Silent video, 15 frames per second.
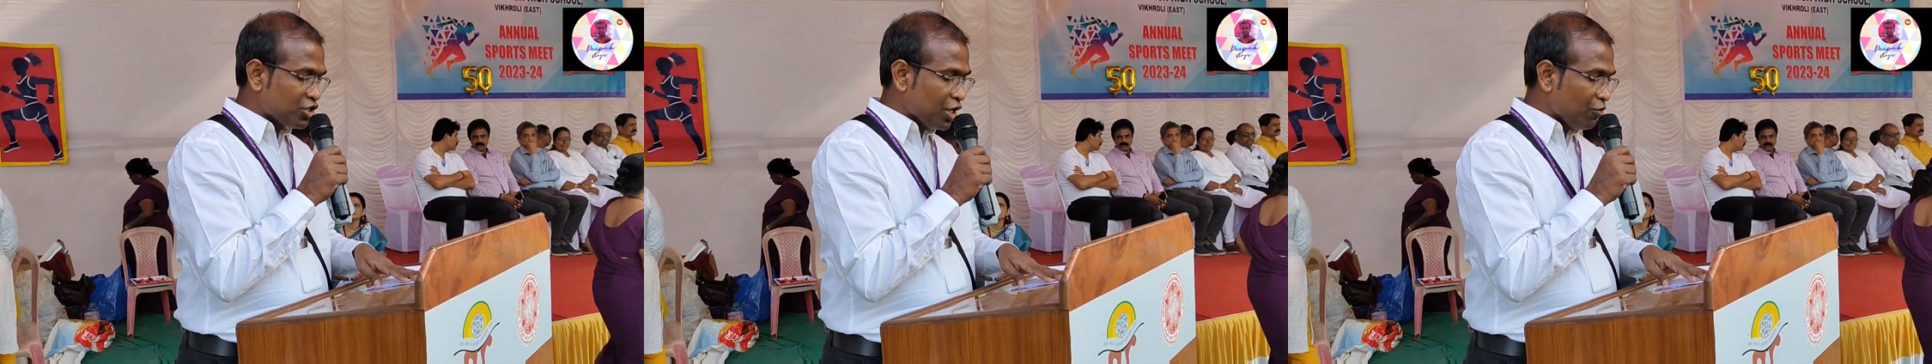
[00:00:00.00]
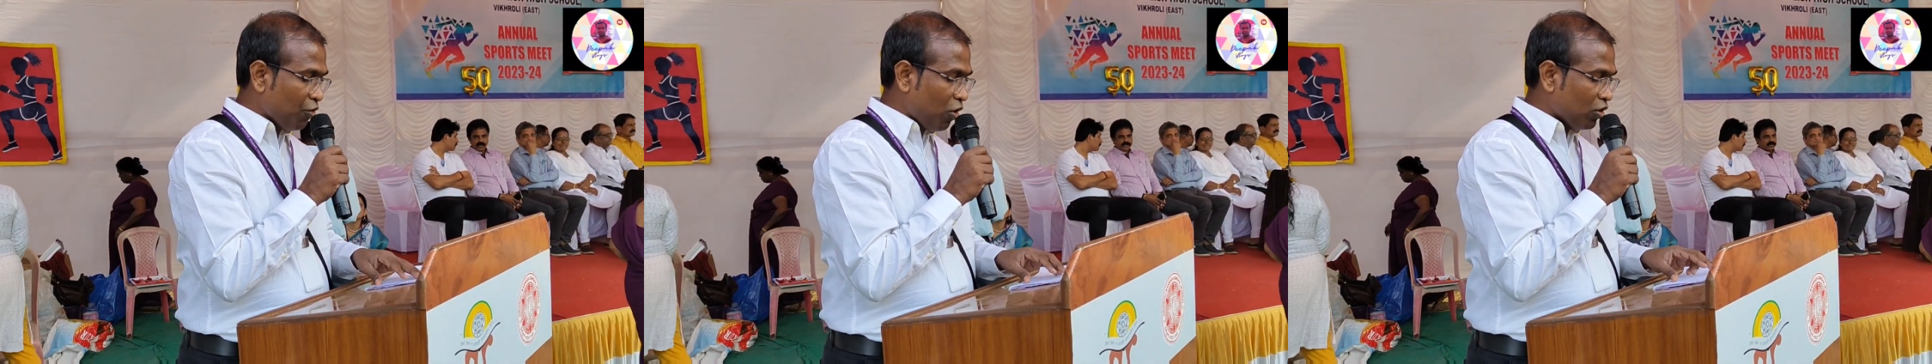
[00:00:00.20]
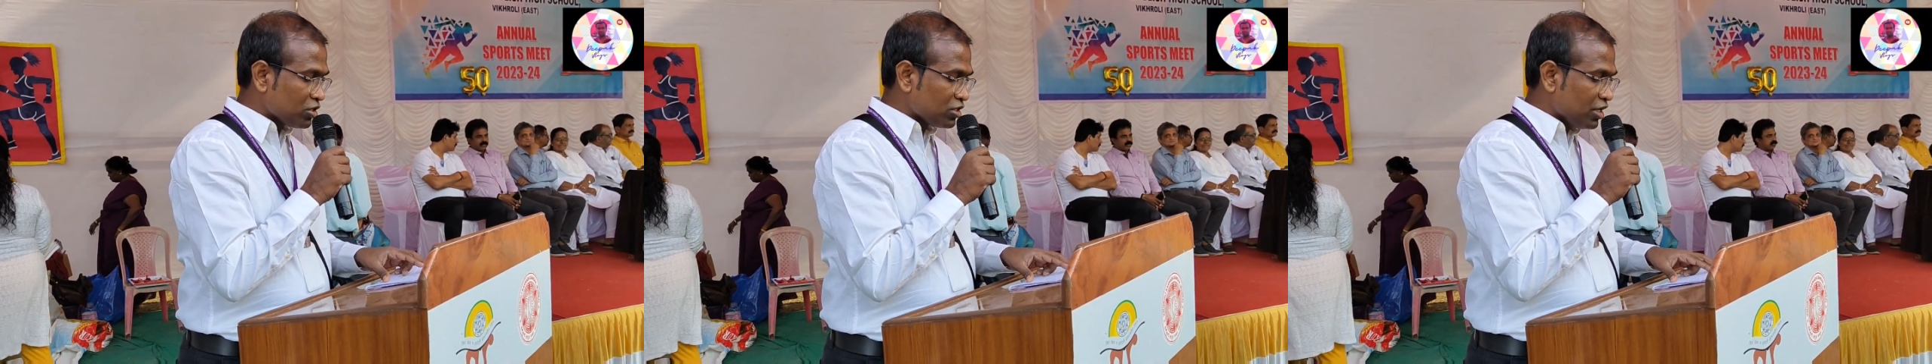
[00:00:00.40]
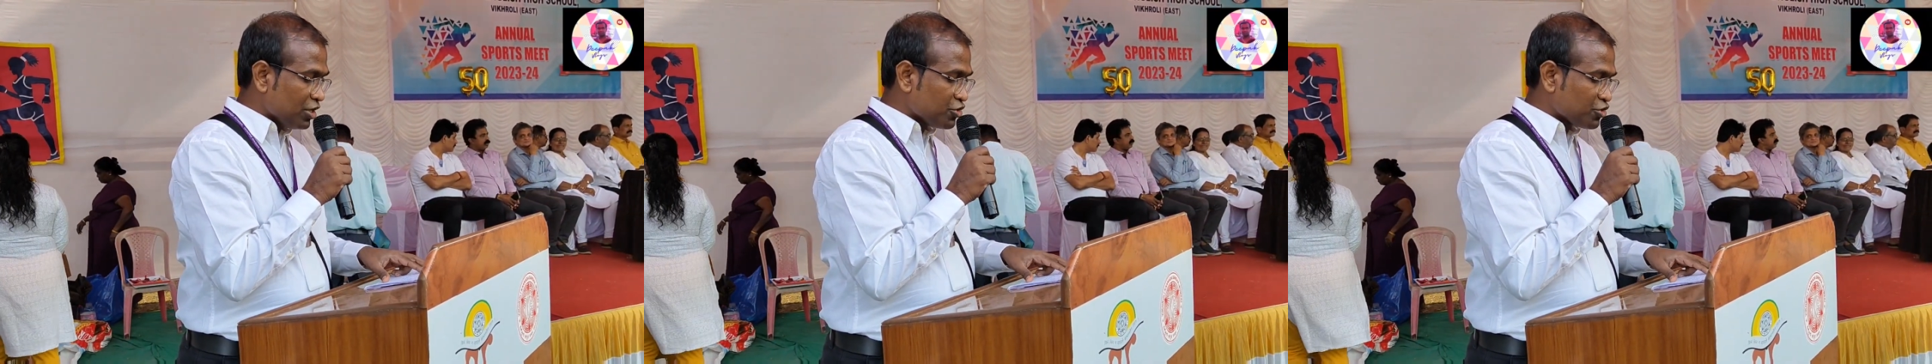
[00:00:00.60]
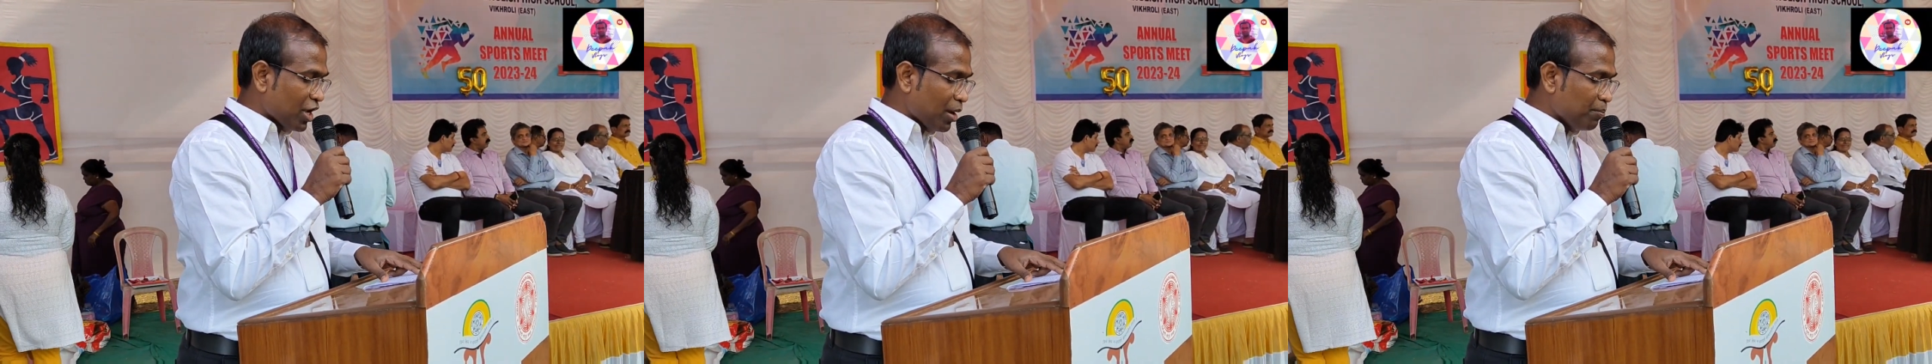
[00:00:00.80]
she was
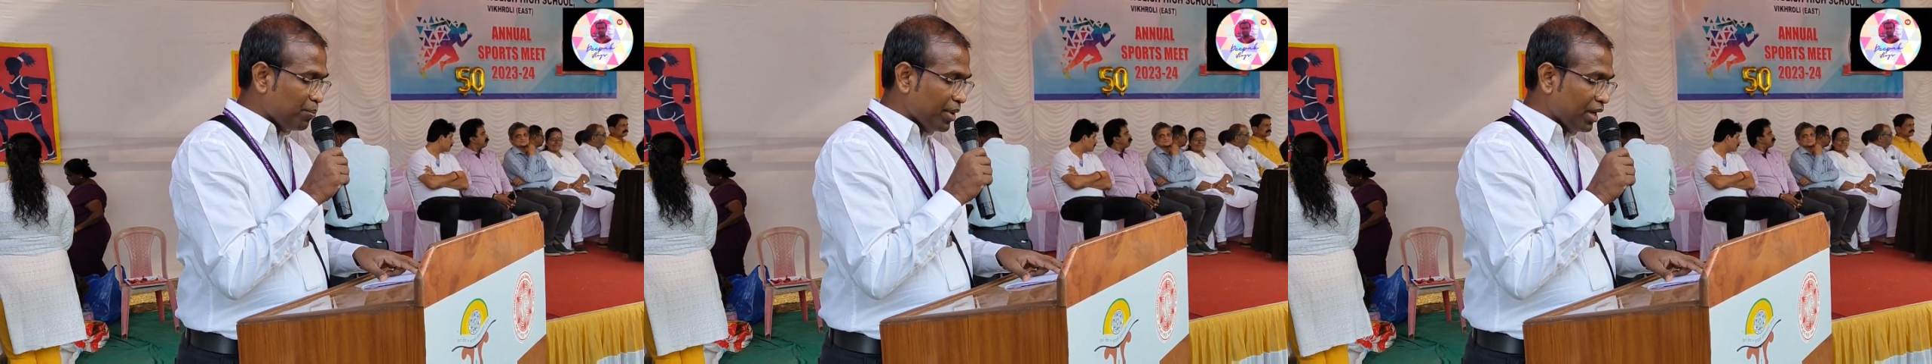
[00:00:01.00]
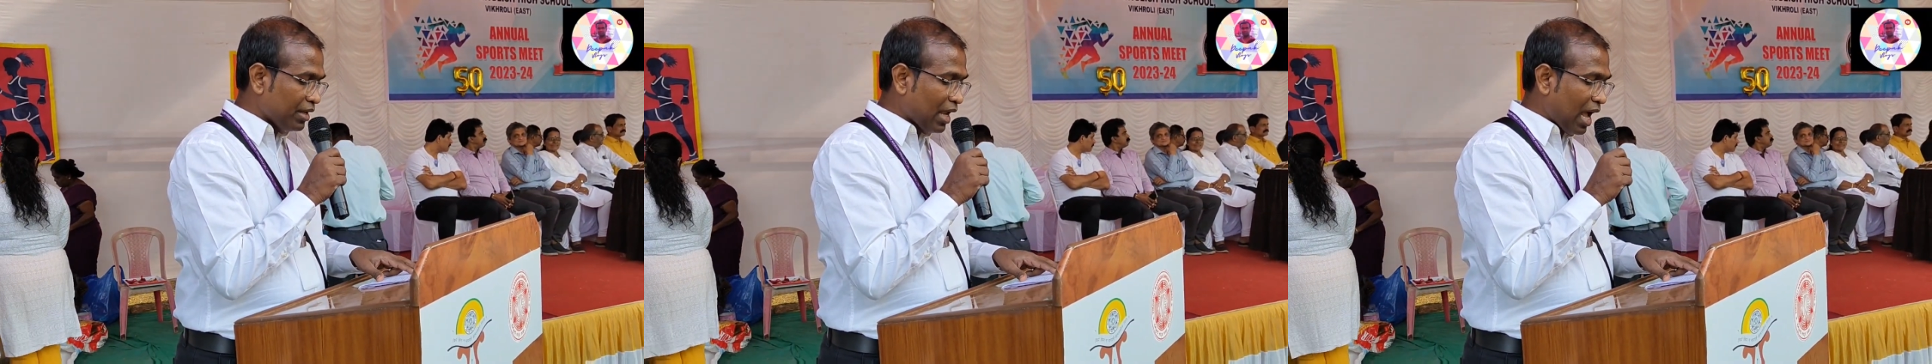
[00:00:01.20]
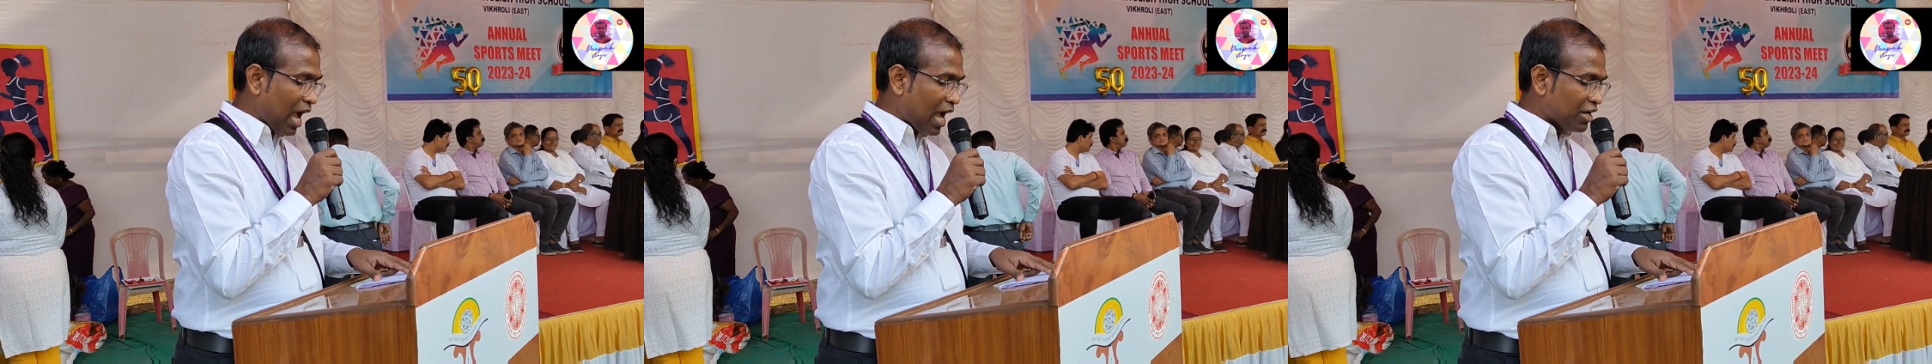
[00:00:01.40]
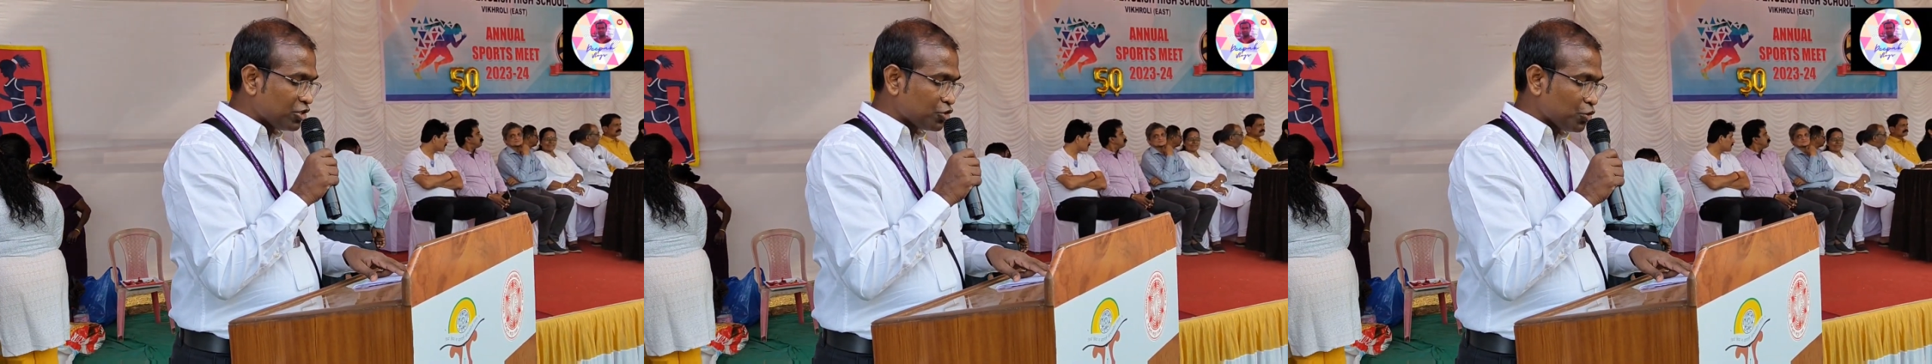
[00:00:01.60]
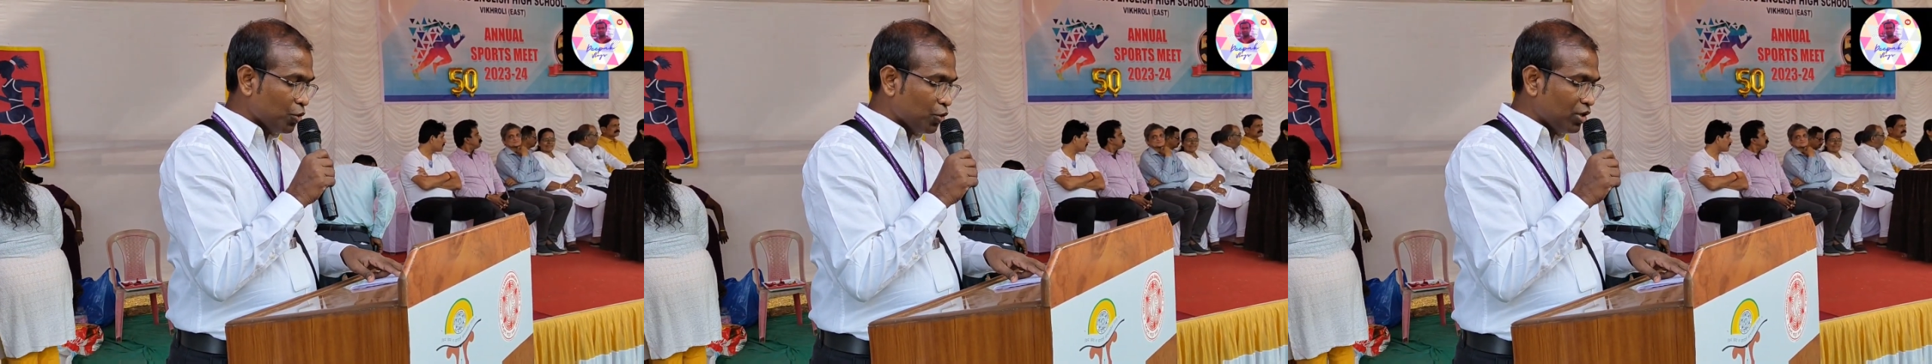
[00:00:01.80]
champion and
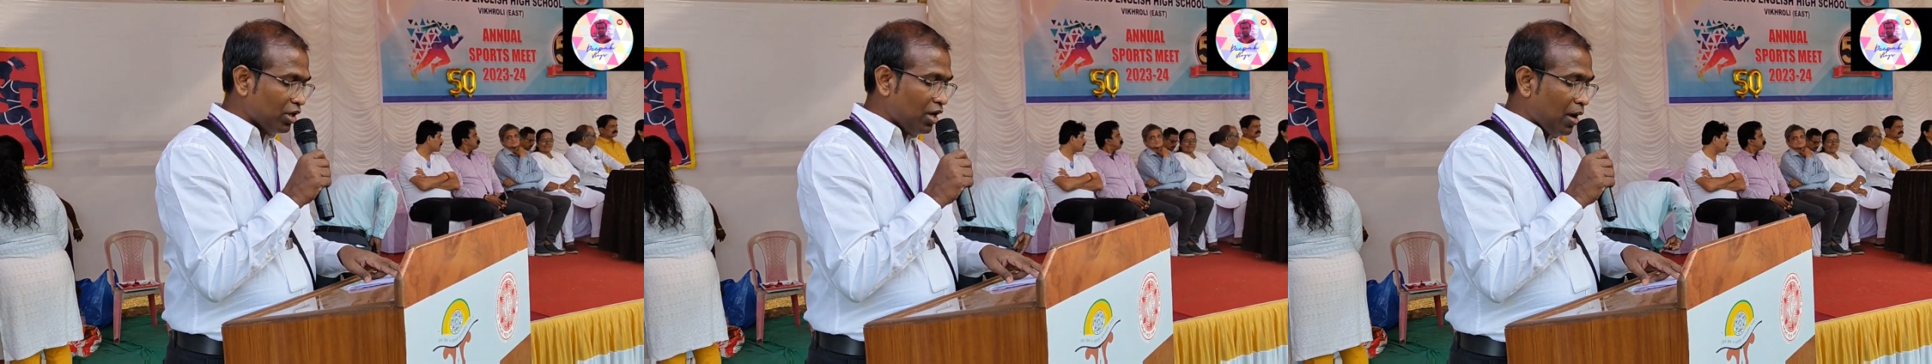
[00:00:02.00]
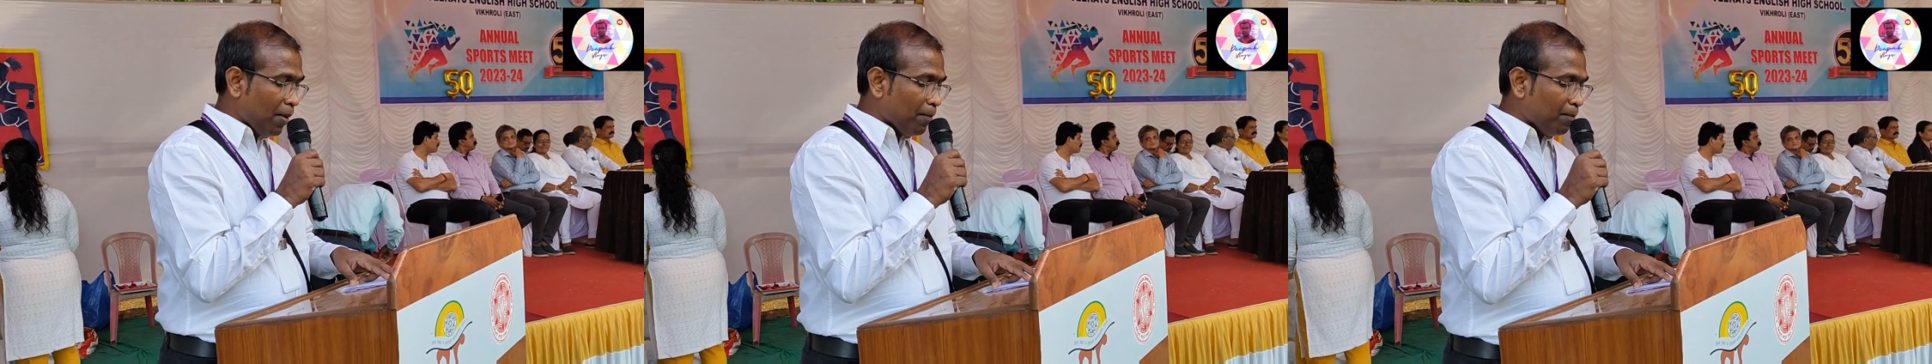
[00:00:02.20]
stood